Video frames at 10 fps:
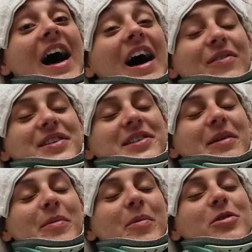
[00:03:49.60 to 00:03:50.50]
Obviously
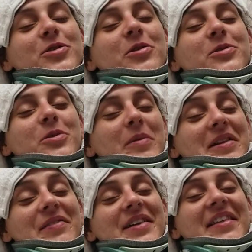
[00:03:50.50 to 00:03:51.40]
I'm emotional, so I'm going
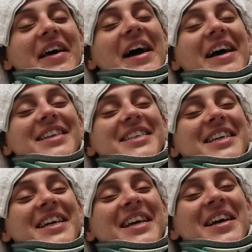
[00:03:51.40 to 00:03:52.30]
to leave it at
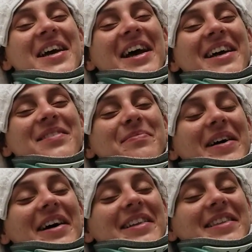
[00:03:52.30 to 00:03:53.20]
that.
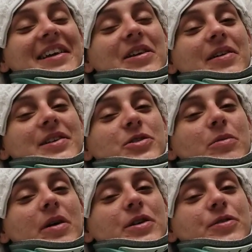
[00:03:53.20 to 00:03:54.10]
But thank you guys
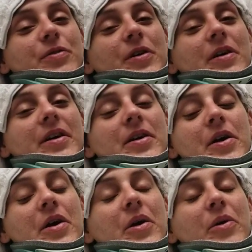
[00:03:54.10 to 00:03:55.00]
so much for
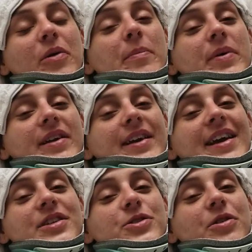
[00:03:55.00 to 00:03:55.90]
repping
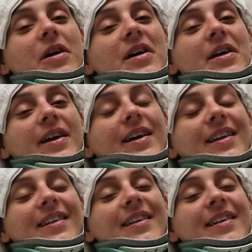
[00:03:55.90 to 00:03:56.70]
Kate Strong, and